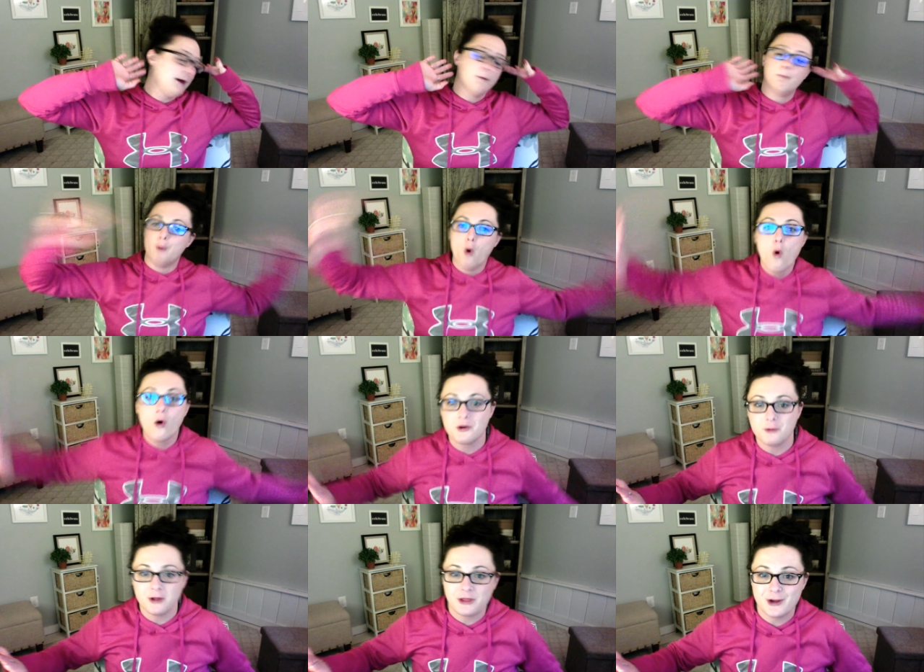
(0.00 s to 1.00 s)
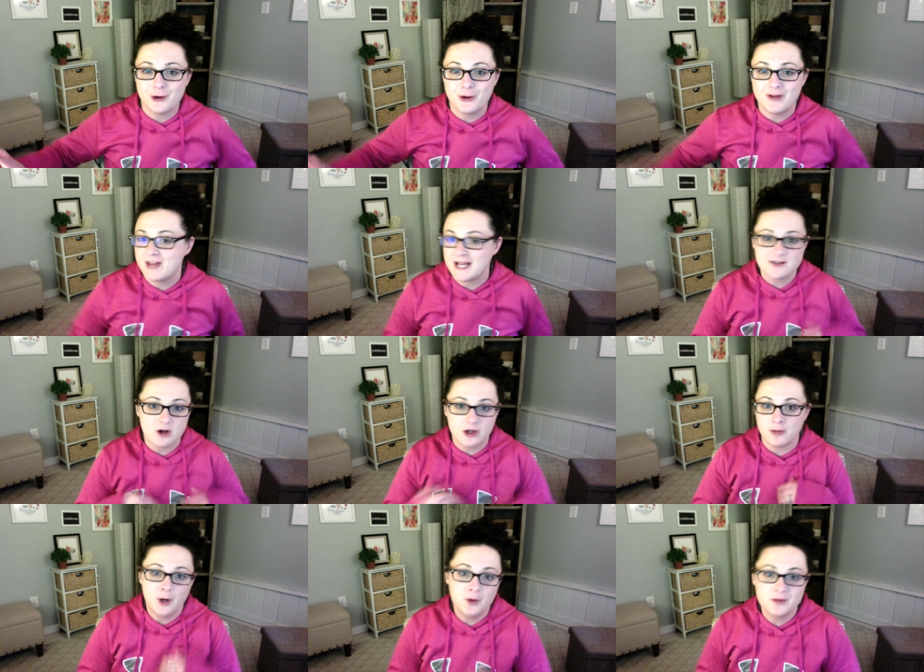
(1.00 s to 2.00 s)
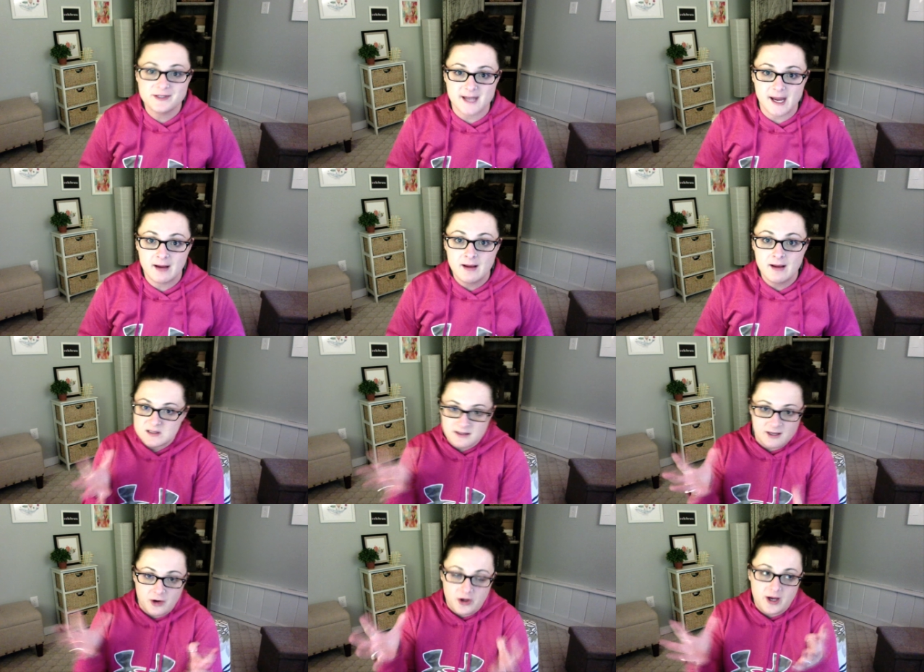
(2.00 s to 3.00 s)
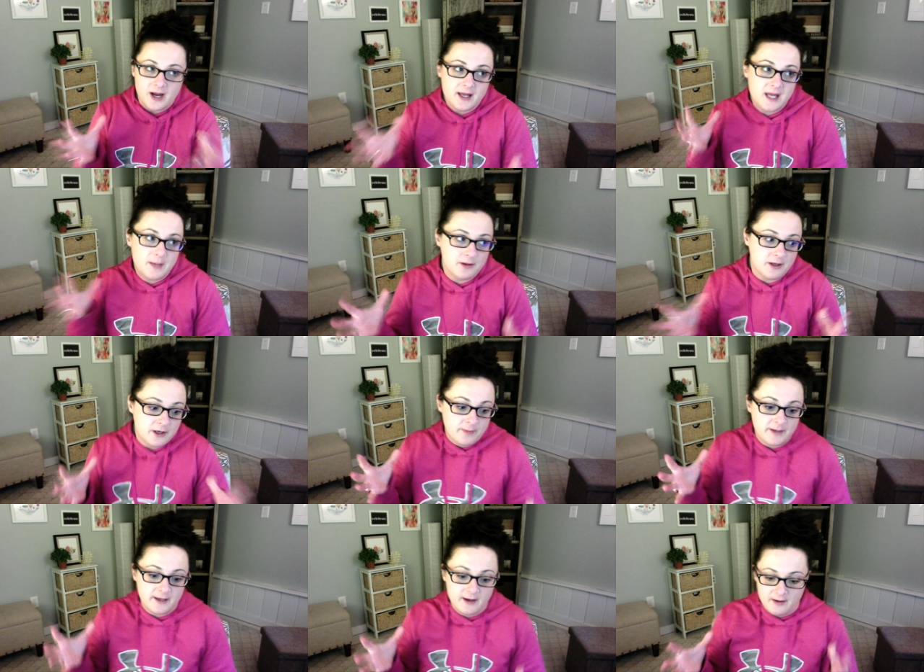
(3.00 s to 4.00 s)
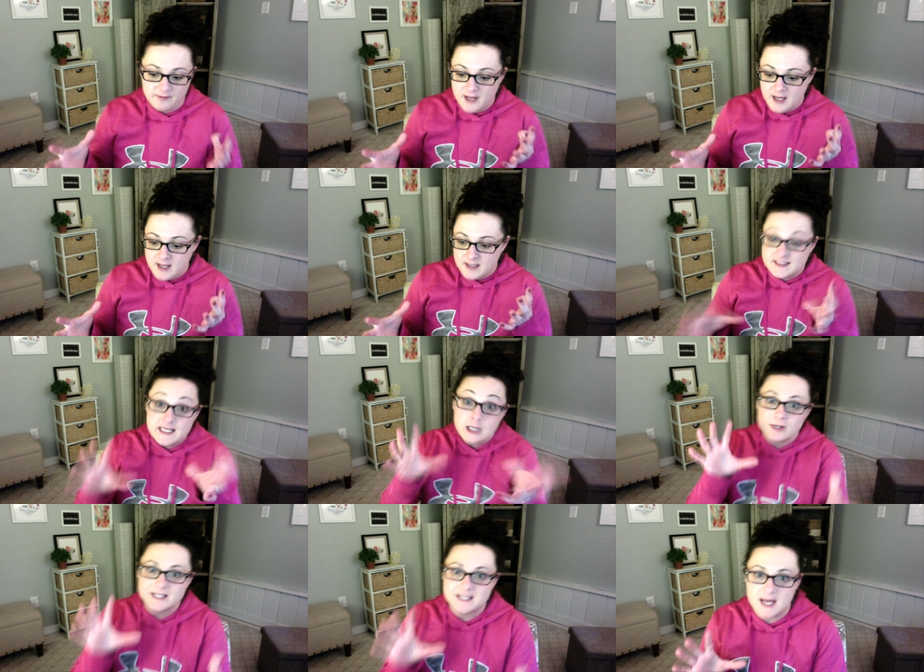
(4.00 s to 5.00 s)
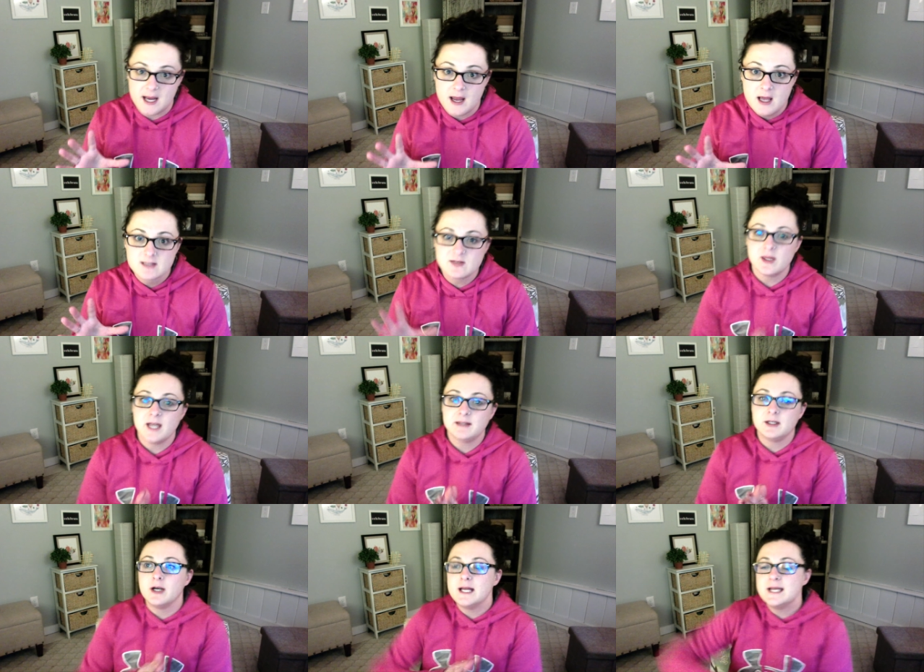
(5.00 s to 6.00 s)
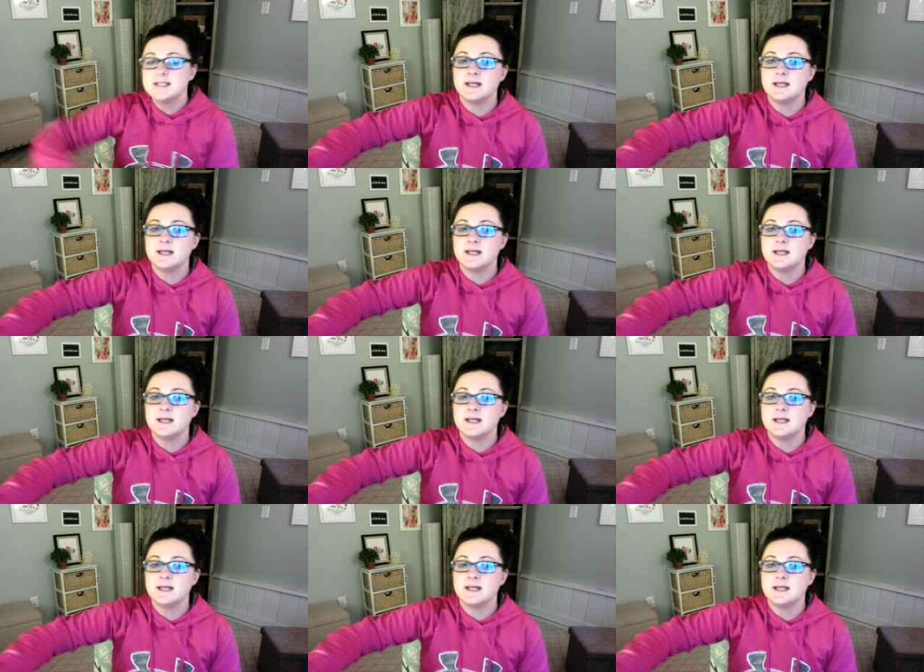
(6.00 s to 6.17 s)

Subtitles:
bored with you if that's all you're posting. You got to keep a little bit of secrecy so that there is an